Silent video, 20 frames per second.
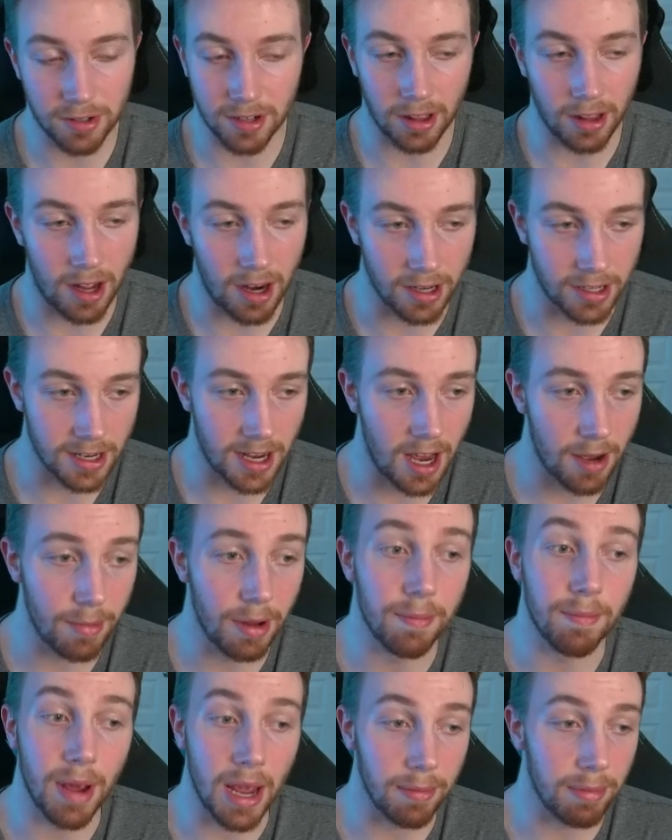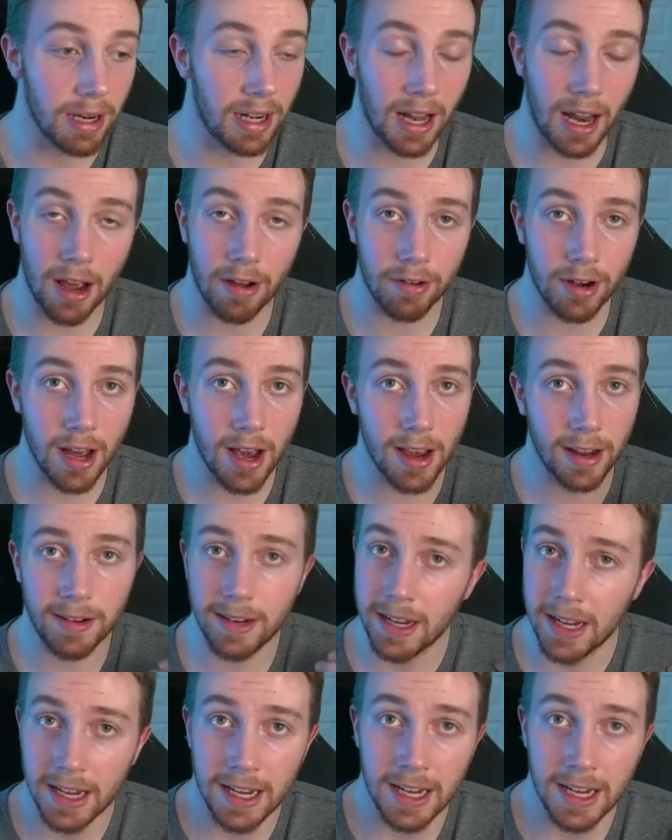a lot of time, and maybe Cloud9